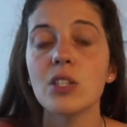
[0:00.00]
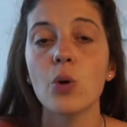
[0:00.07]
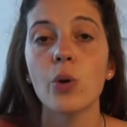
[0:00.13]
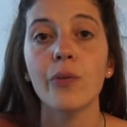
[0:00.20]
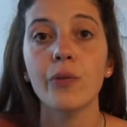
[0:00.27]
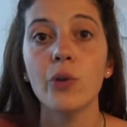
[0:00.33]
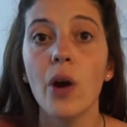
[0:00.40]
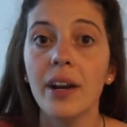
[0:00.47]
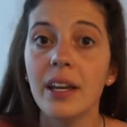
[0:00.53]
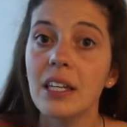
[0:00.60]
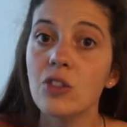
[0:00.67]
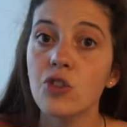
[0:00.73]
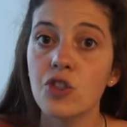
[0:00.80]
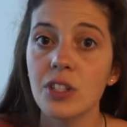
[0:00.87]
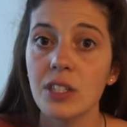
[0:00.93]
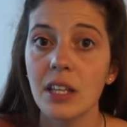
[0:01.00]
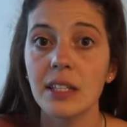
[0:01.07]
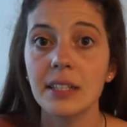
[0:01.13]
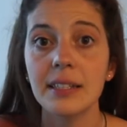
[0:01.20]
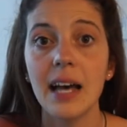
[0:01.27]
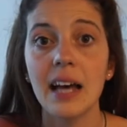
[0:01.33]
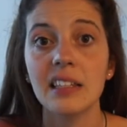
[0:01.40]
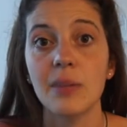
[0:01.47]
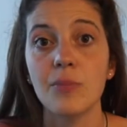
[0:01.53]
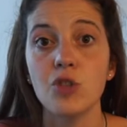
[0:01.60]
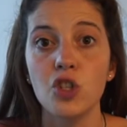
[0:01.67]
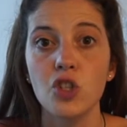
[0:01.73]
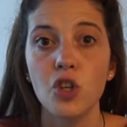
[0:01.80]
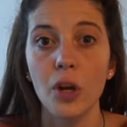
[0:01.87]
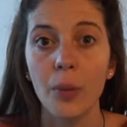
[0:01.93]
so if you are interested in that, I'm
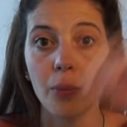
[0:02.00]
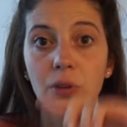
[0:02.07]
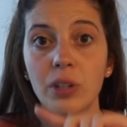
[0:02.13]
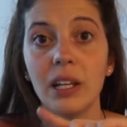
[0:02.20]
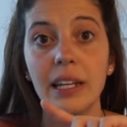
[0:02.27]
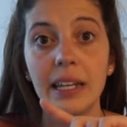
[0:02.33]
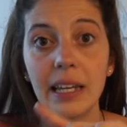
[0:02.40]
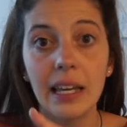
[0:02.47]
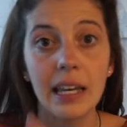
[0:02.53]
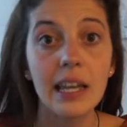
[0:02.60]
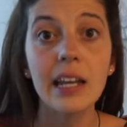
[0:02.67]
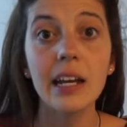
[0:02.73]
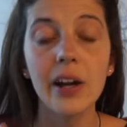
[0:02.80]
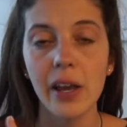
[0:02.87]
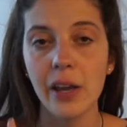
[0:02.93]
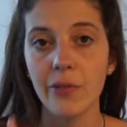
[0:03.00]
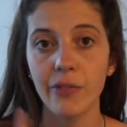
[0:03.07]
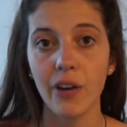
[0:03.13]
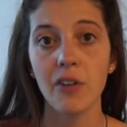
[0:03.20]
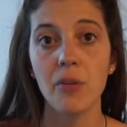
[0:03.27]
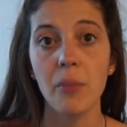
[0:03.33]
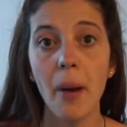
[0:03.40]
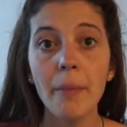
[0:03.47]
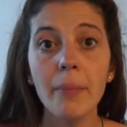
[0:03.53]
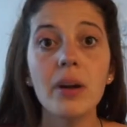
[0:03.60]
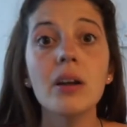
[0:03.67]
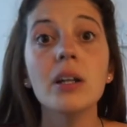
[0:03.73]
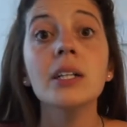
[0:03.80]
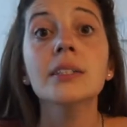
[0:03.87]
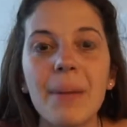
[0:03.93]
just gonna put the link here if I remember.